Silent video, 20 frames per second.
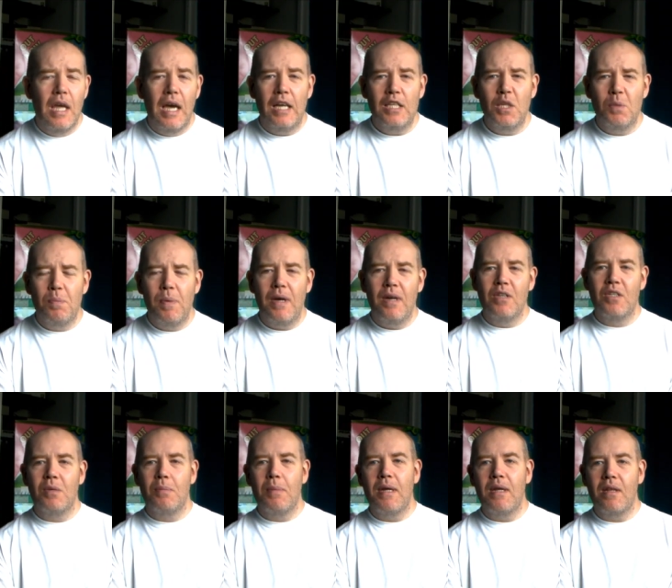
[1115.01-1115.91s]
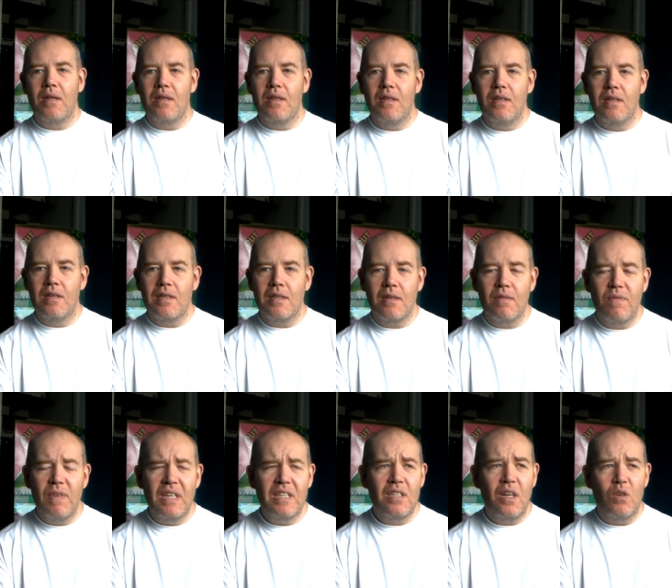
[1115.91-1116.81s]
I suppose, I mean,
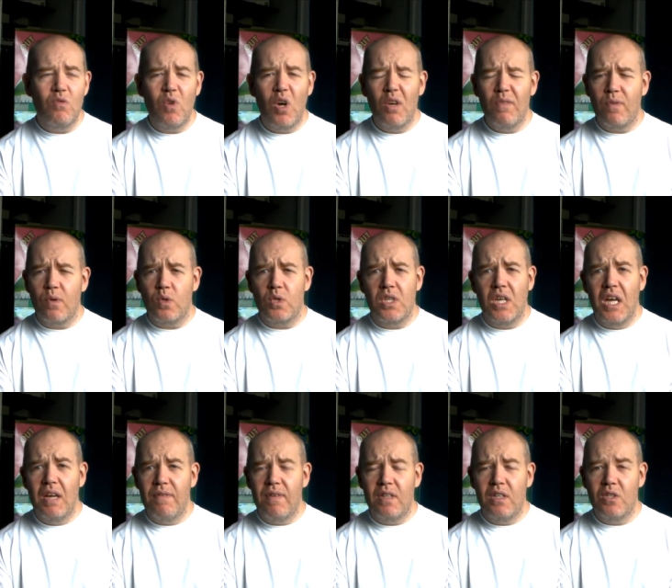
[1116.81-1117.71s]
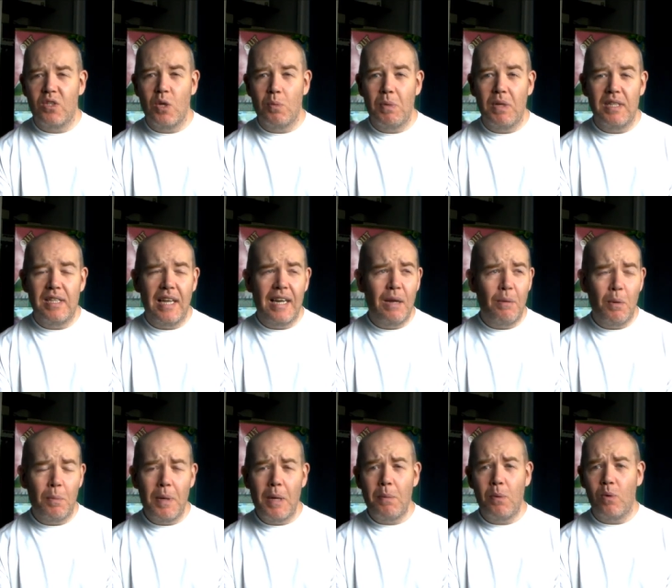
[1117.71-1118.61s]
things like Rival Turf on the Super Nintendo,
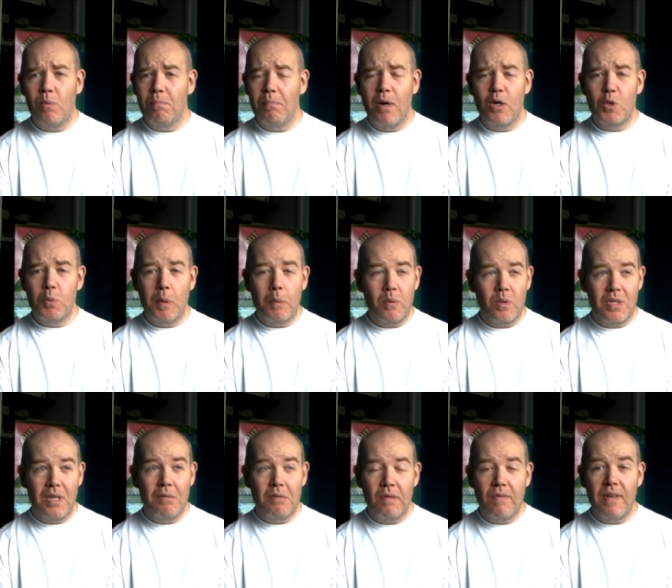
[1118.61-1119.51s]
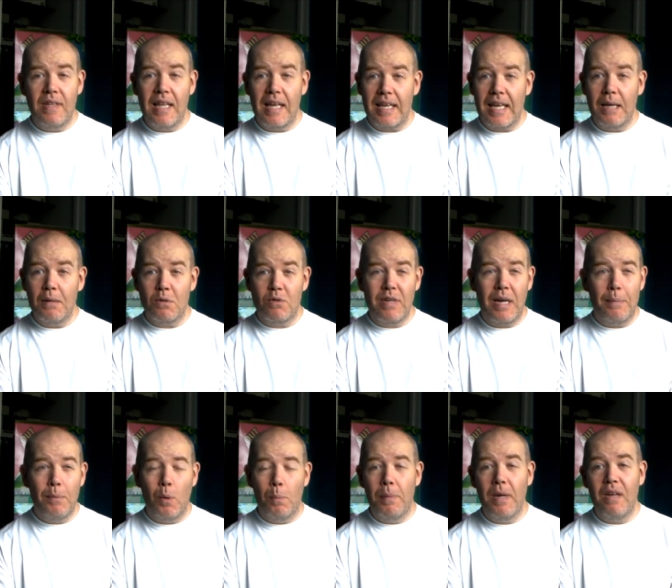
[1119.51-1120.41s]
where most people seem to think that game's
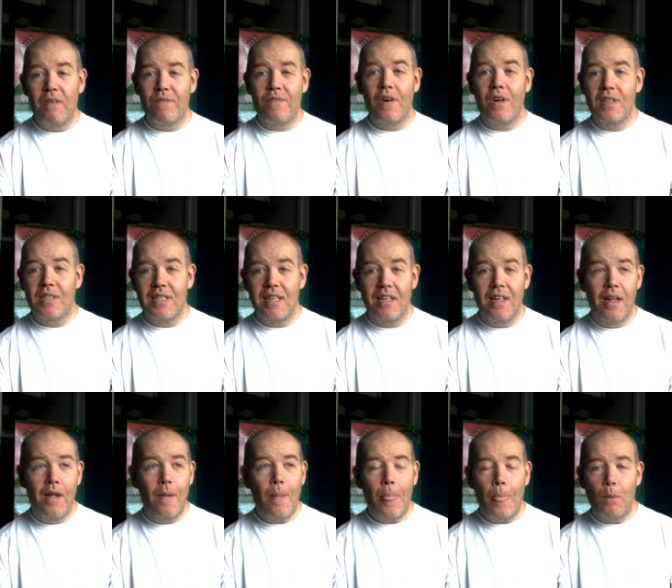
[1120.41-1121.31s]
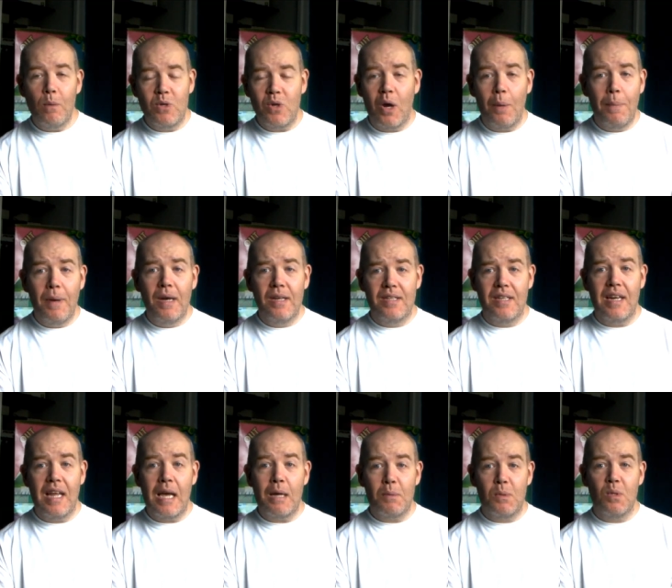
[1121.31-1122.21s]
crap, or Pit Fighter, which I
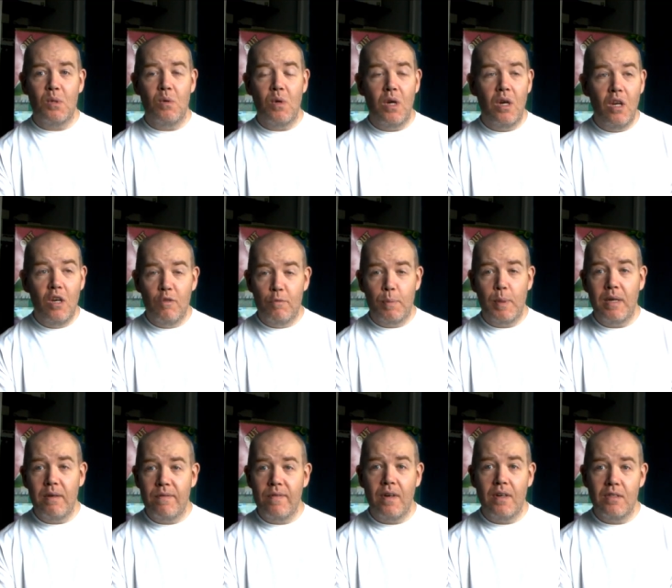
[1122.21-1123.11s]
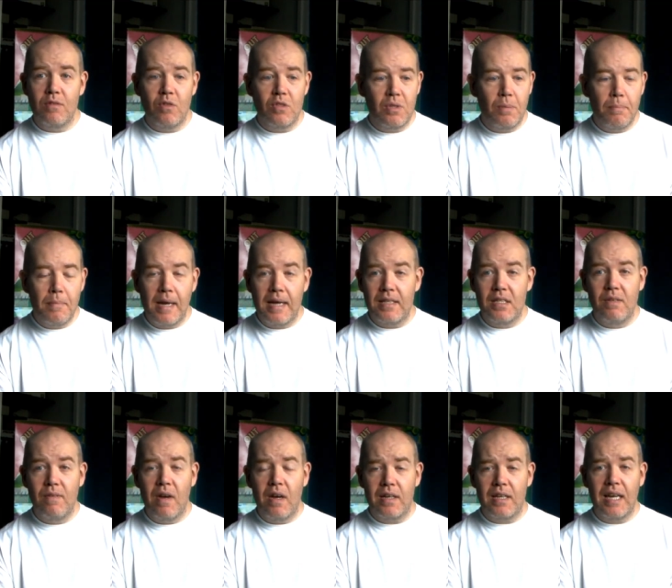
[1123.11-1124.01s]
personally absolutely love. Pit Fighter, I was a
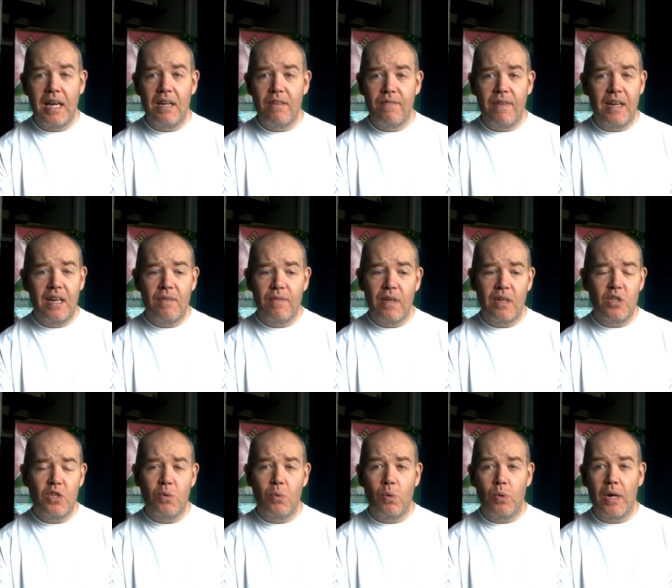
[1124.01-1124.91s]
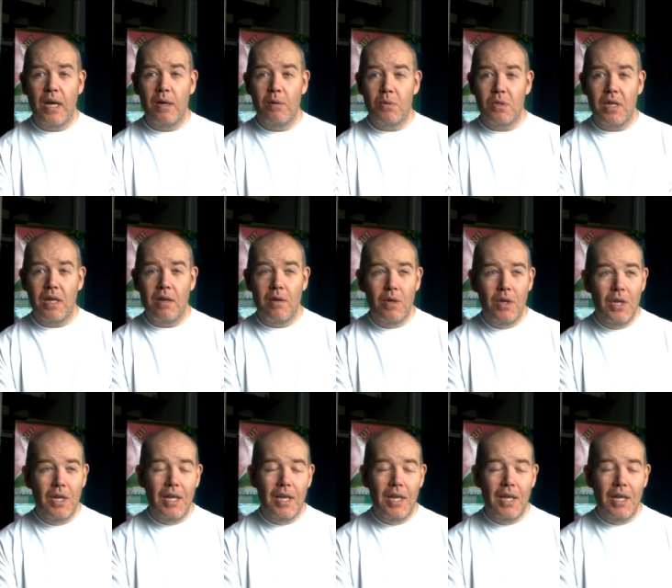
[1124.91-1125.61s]
massive arcade fan of it, as you all know, so